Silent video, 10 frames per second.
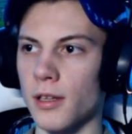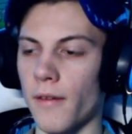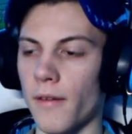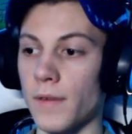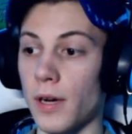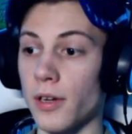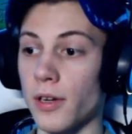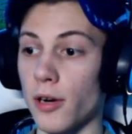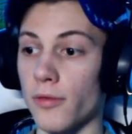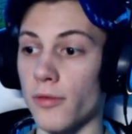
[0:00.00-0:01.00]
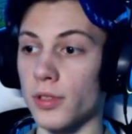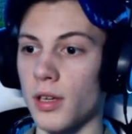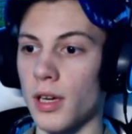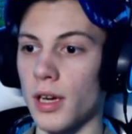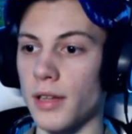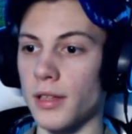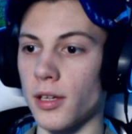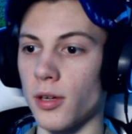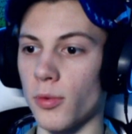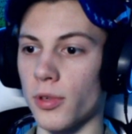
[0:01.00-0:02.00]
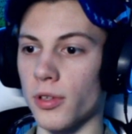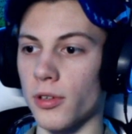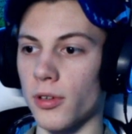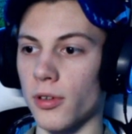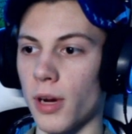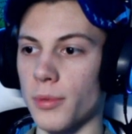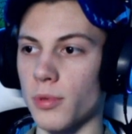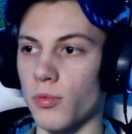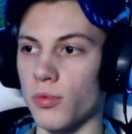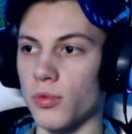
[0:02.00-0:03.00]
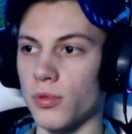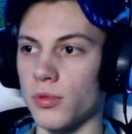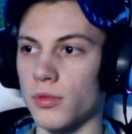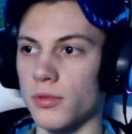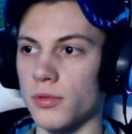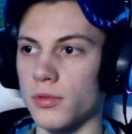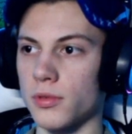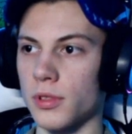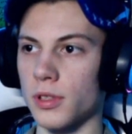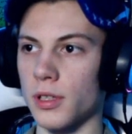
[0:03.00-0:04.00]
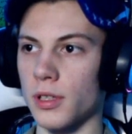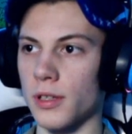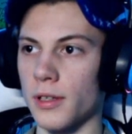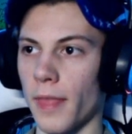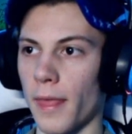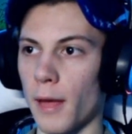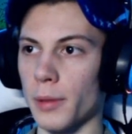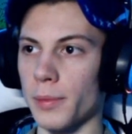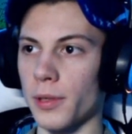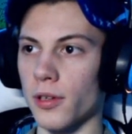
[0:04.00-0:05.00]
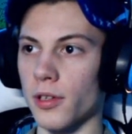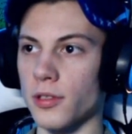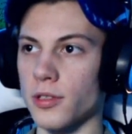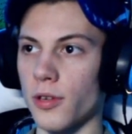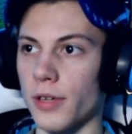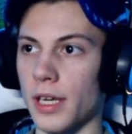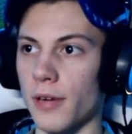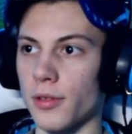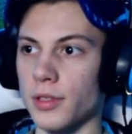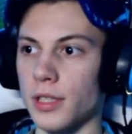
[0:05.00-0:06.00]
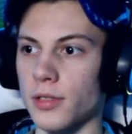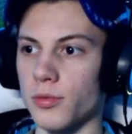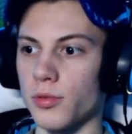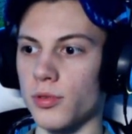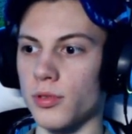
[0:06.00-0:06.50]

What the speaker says: very carefully. And then you're gonna grab some wool. Pop up here, because, you know, it can't really sense wool.